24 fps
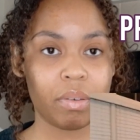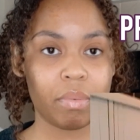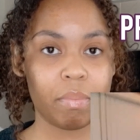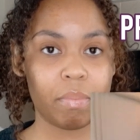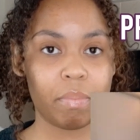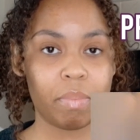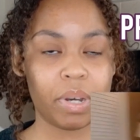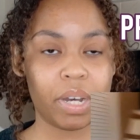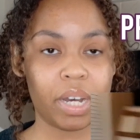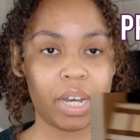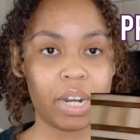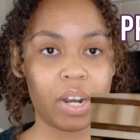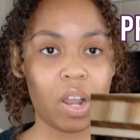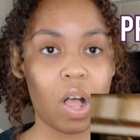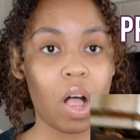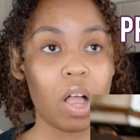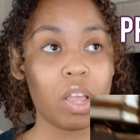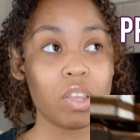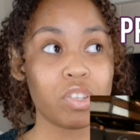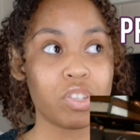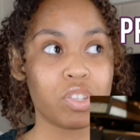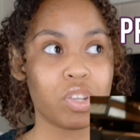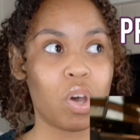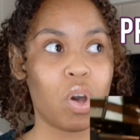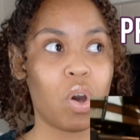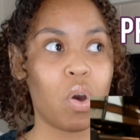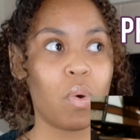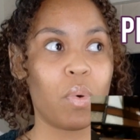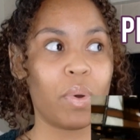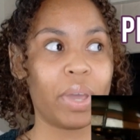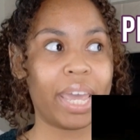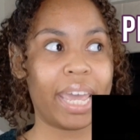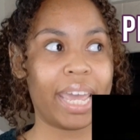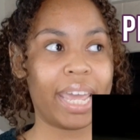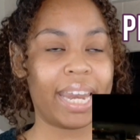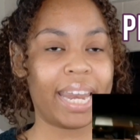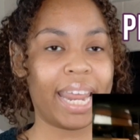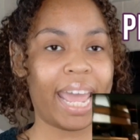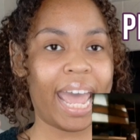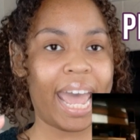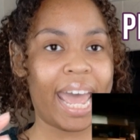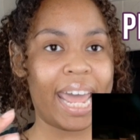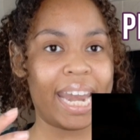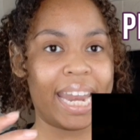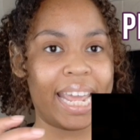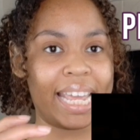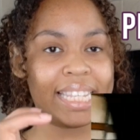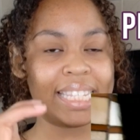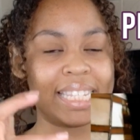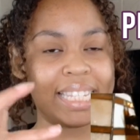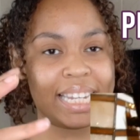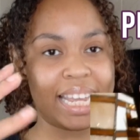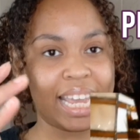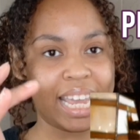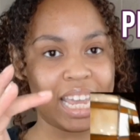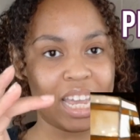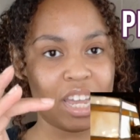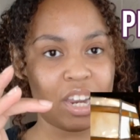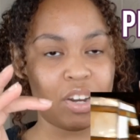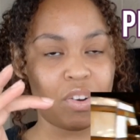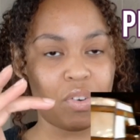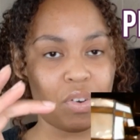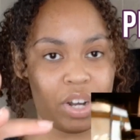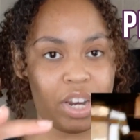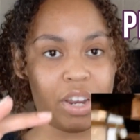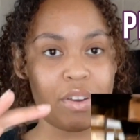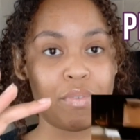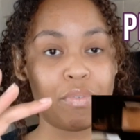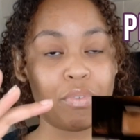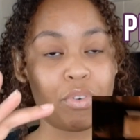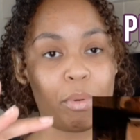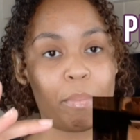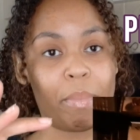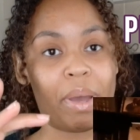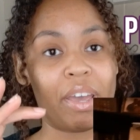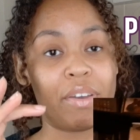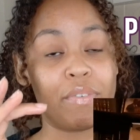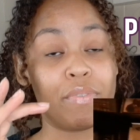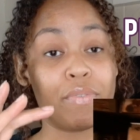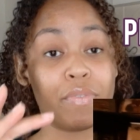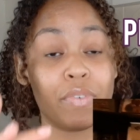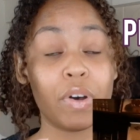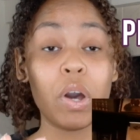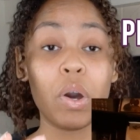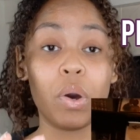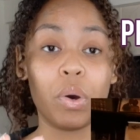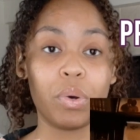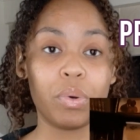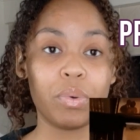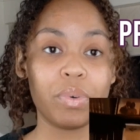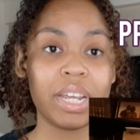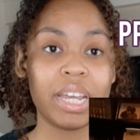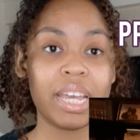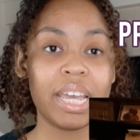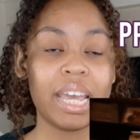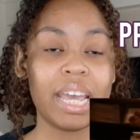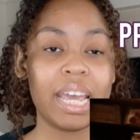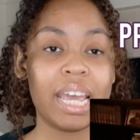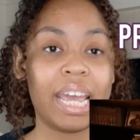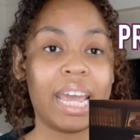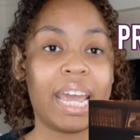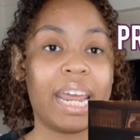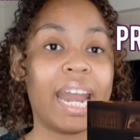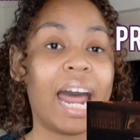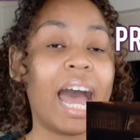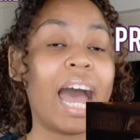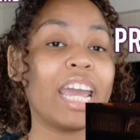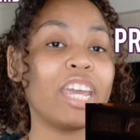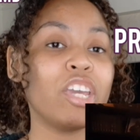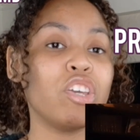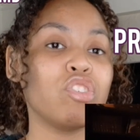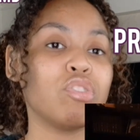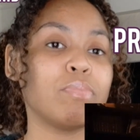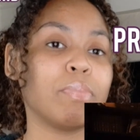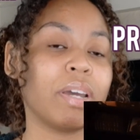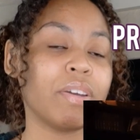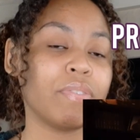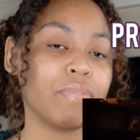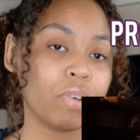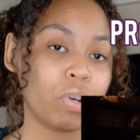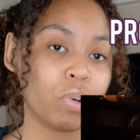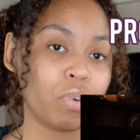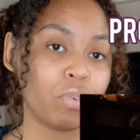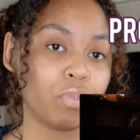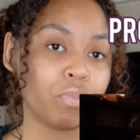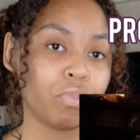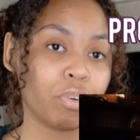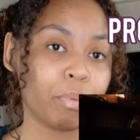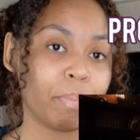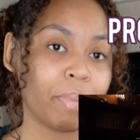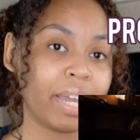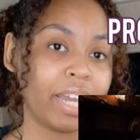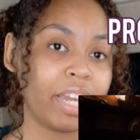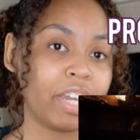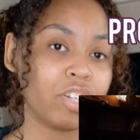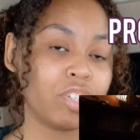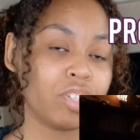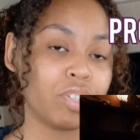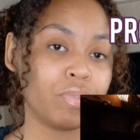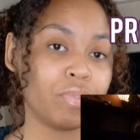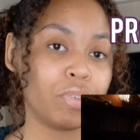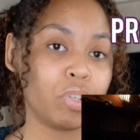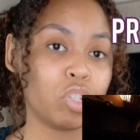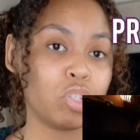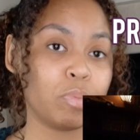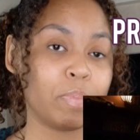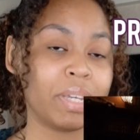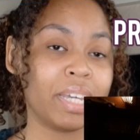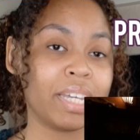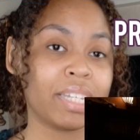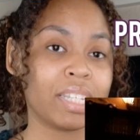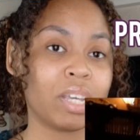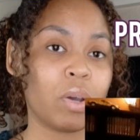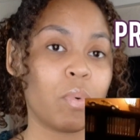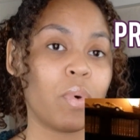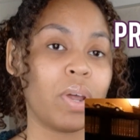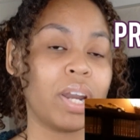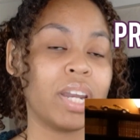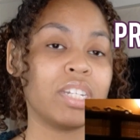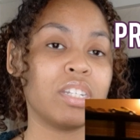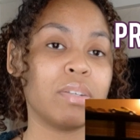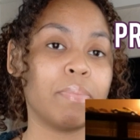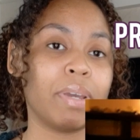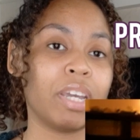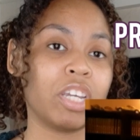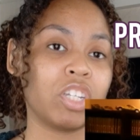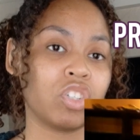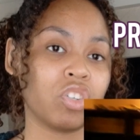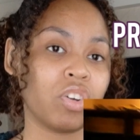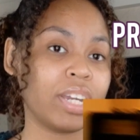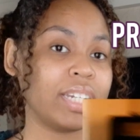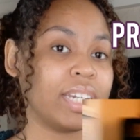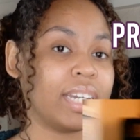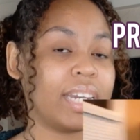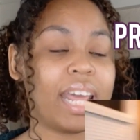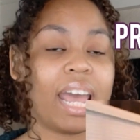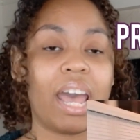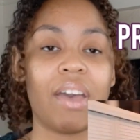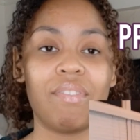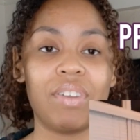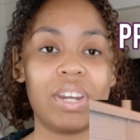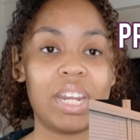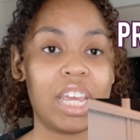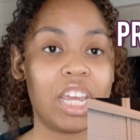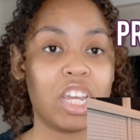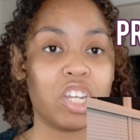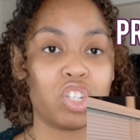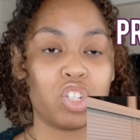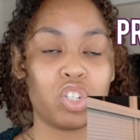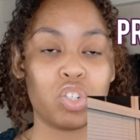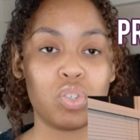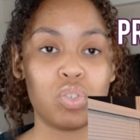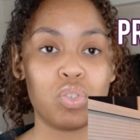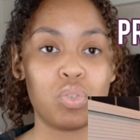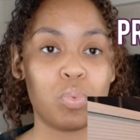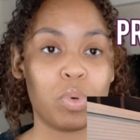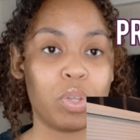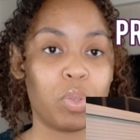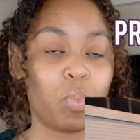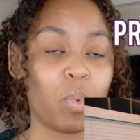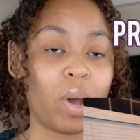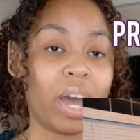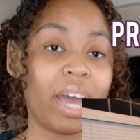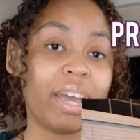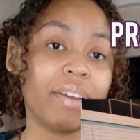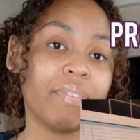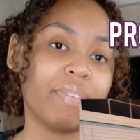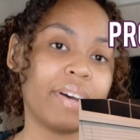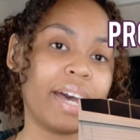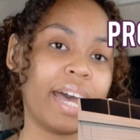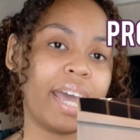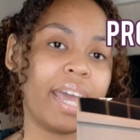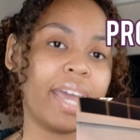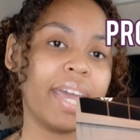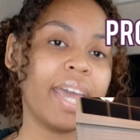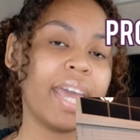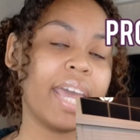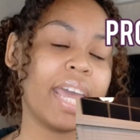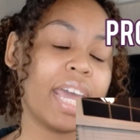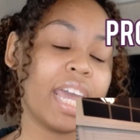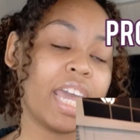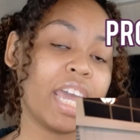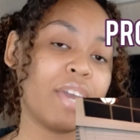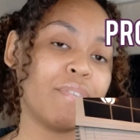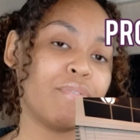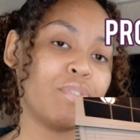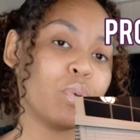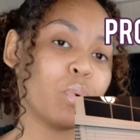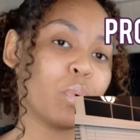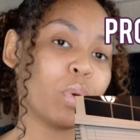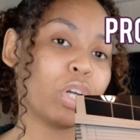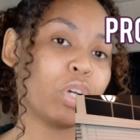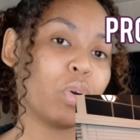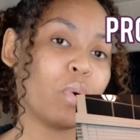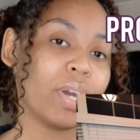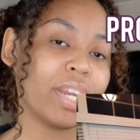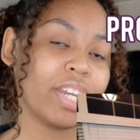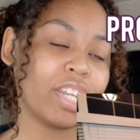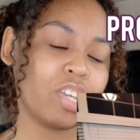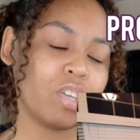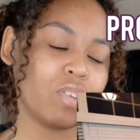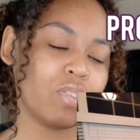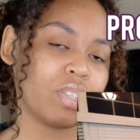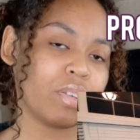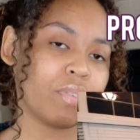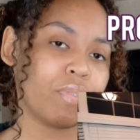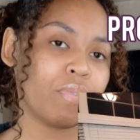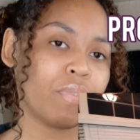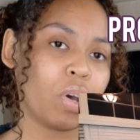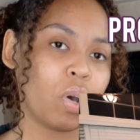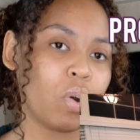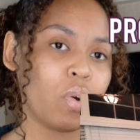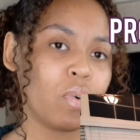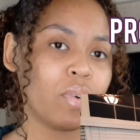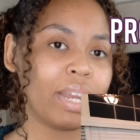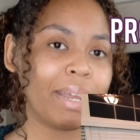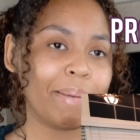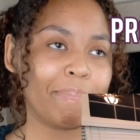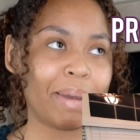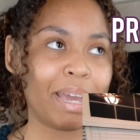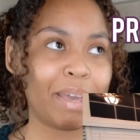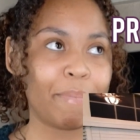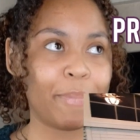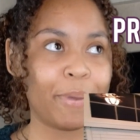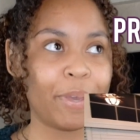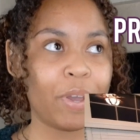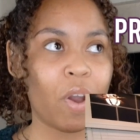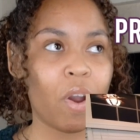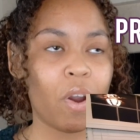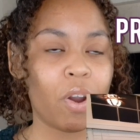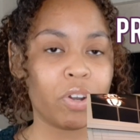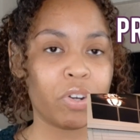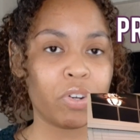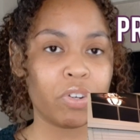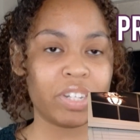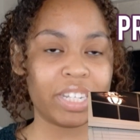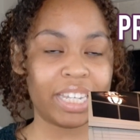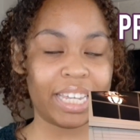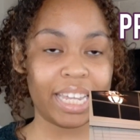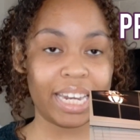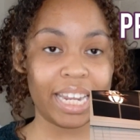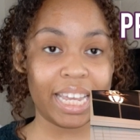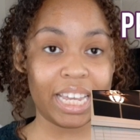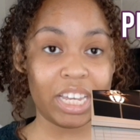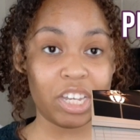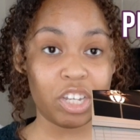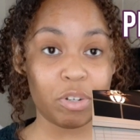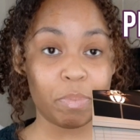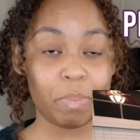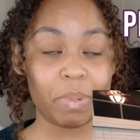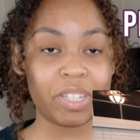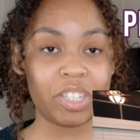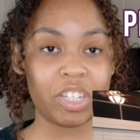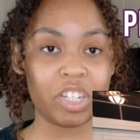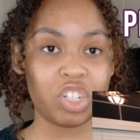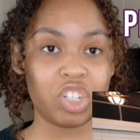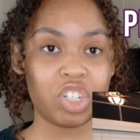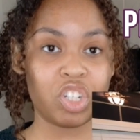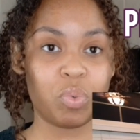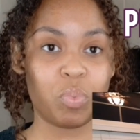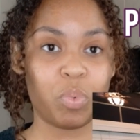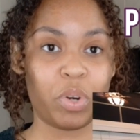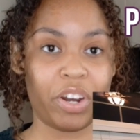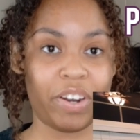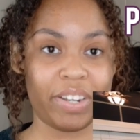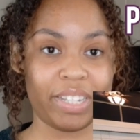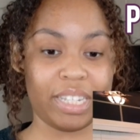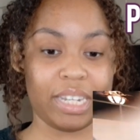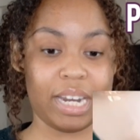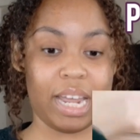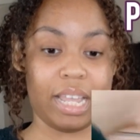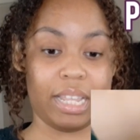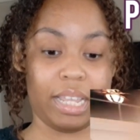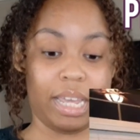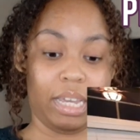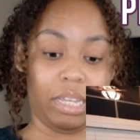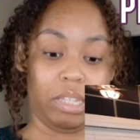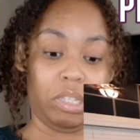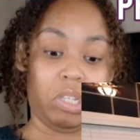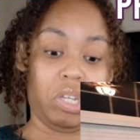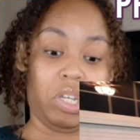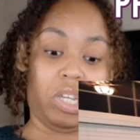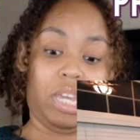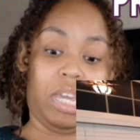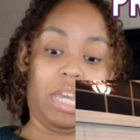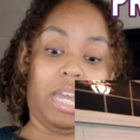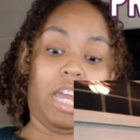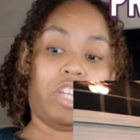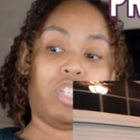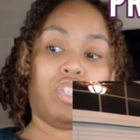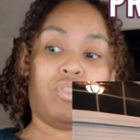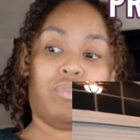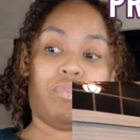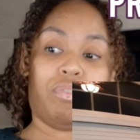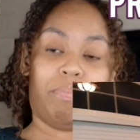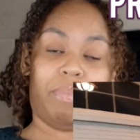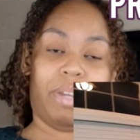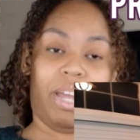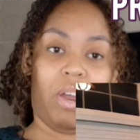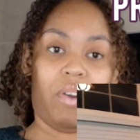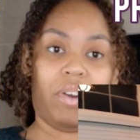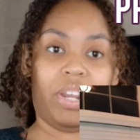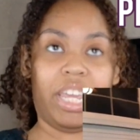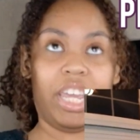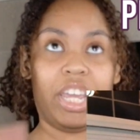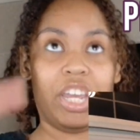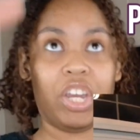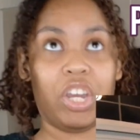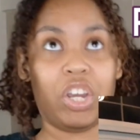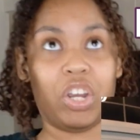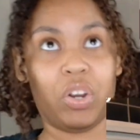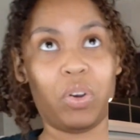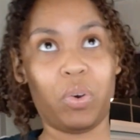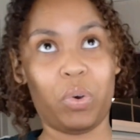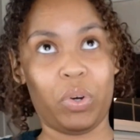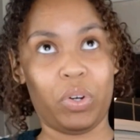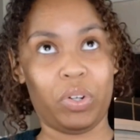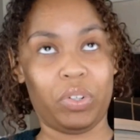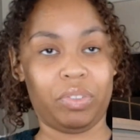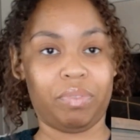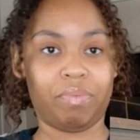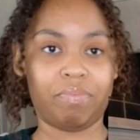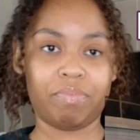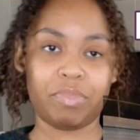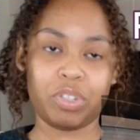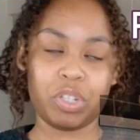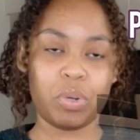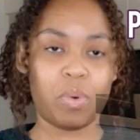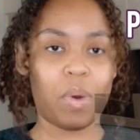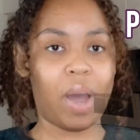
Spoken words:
But also it had a stand on it for my phone. And I used my phone for my interviews because I wanted to make sure I didn't have any issues with Wi-Fi. If you were going to use a phone, it might be harder to get a good position where it's not like looking at you from down here or too